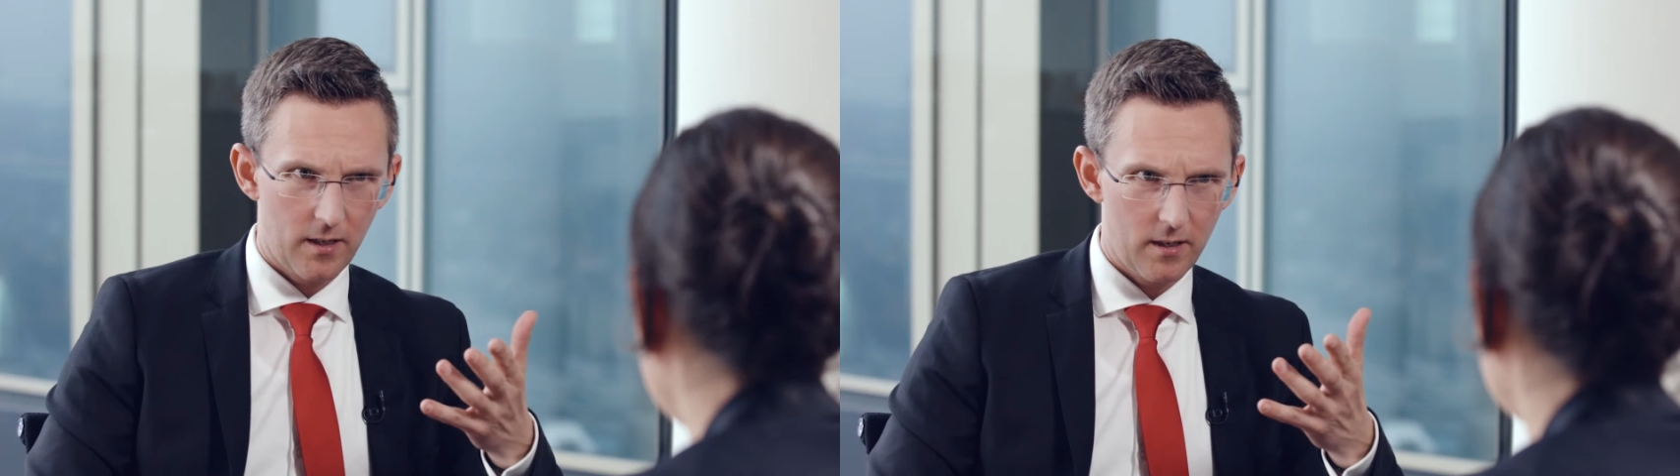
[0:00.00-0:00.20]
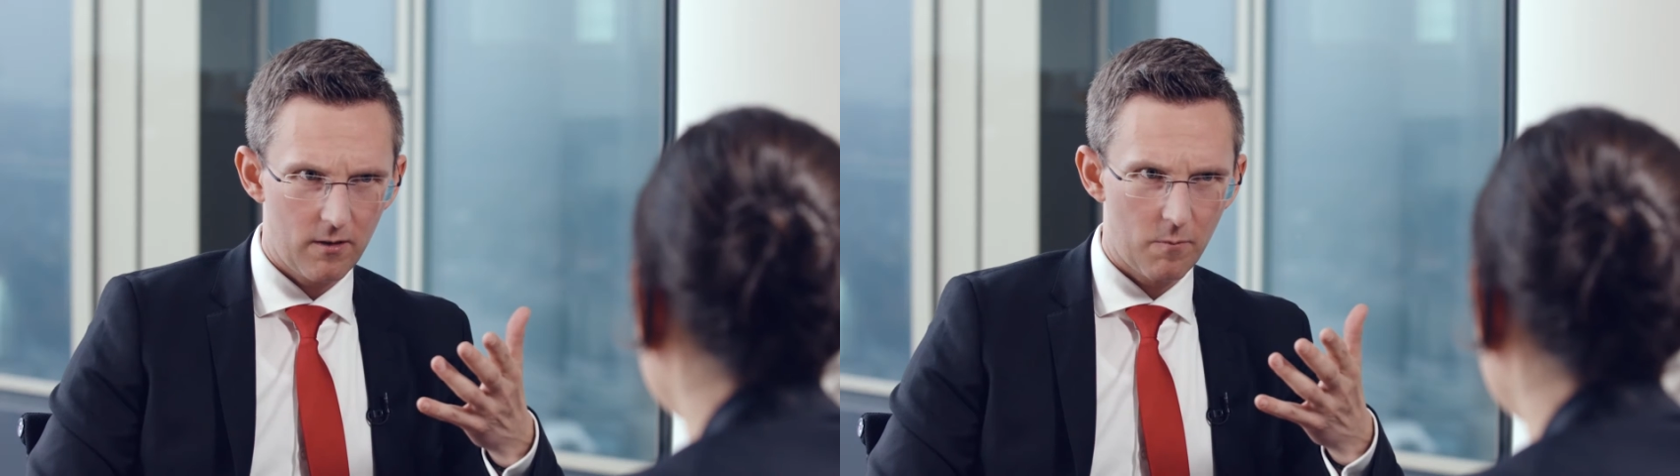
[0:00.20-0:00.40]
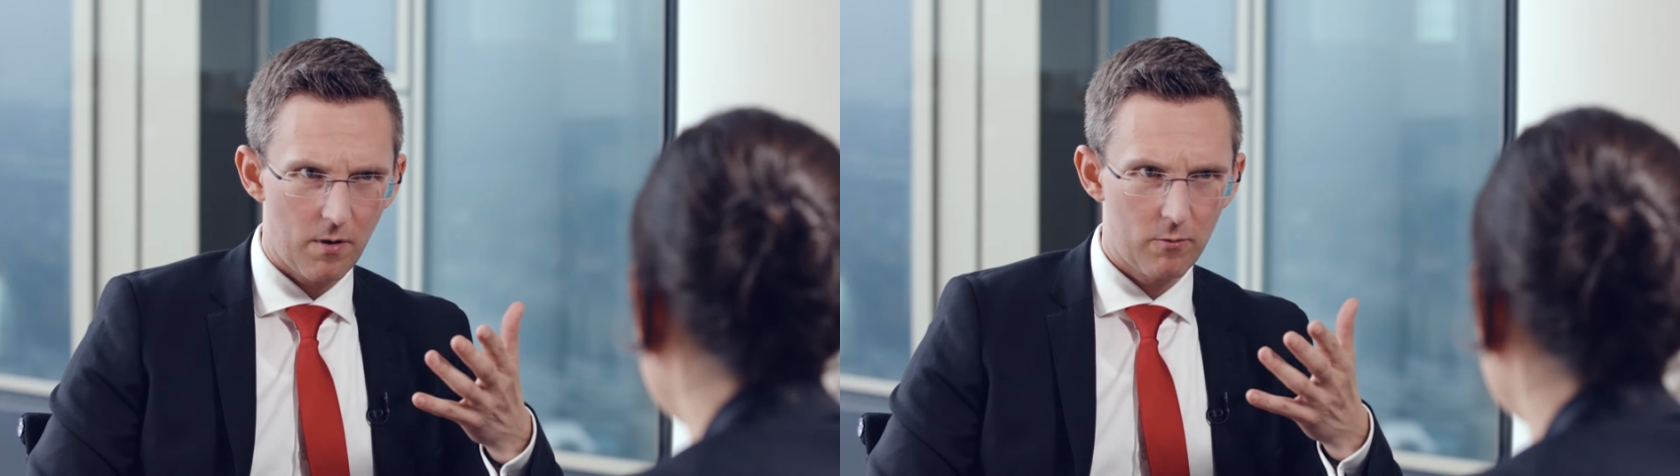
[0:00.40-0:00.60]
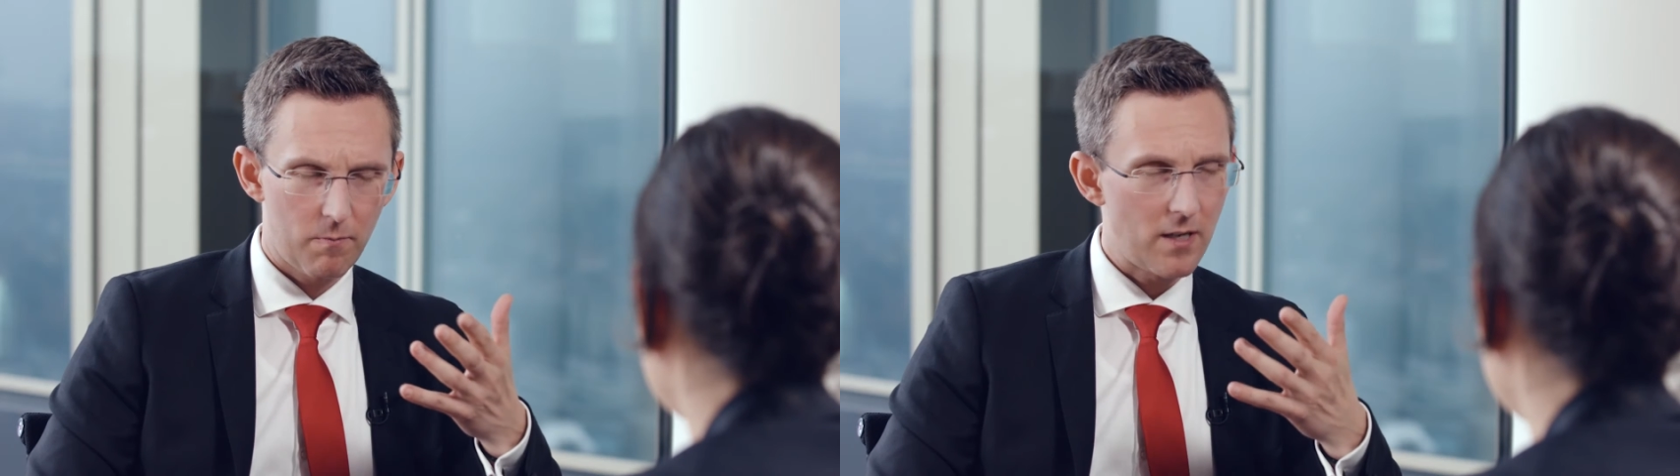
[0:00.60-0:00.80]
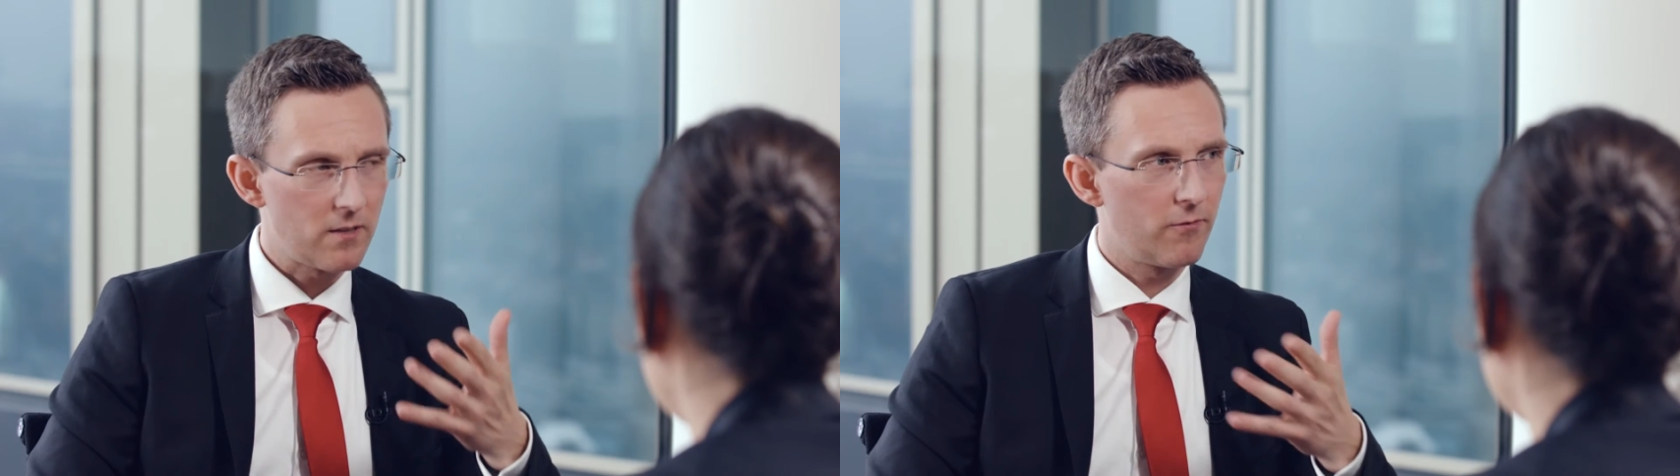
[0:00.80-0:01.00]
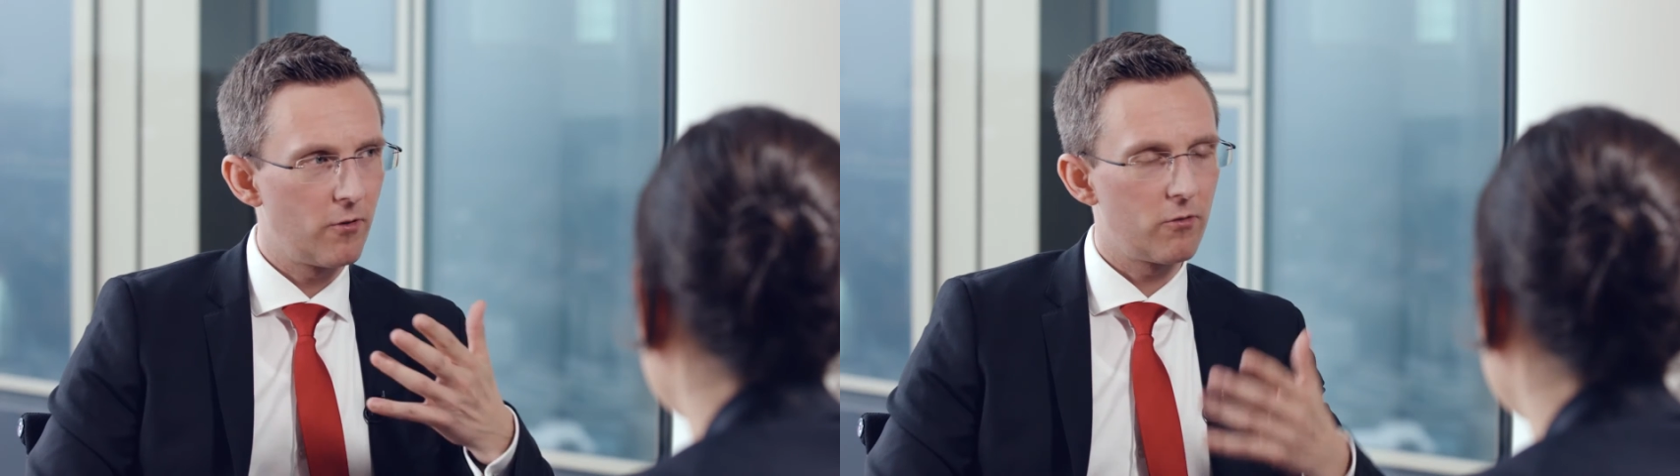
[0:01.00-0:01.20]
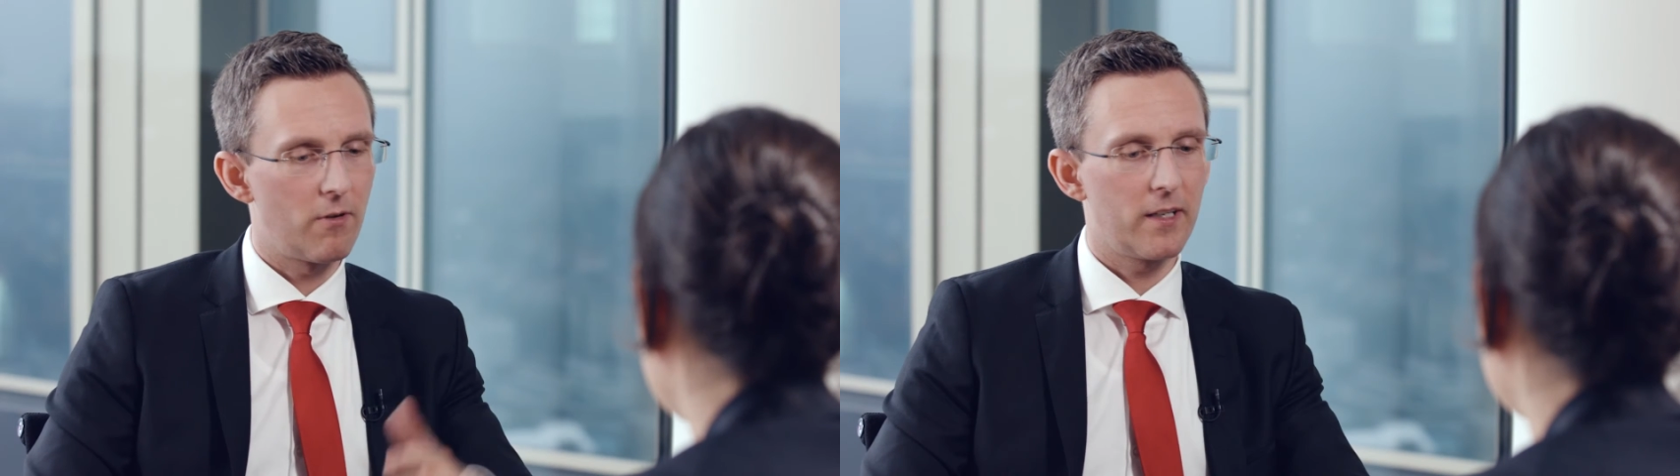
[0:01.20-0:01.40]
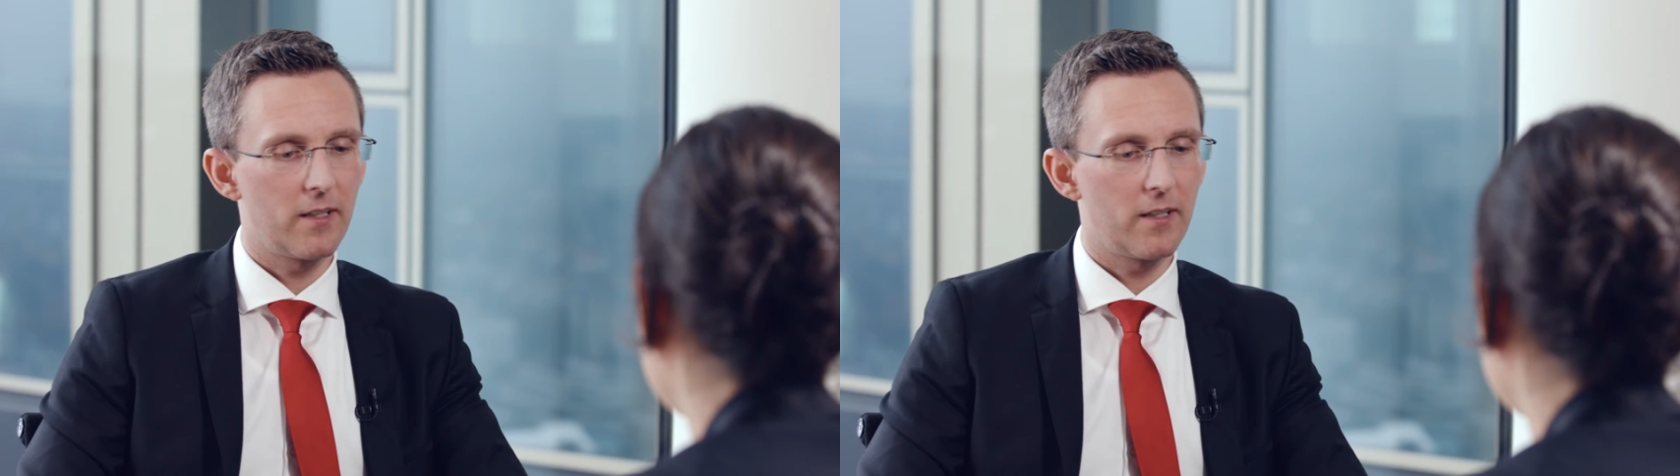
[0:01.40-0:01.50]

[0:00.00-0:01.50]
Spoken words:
care about Basel IV right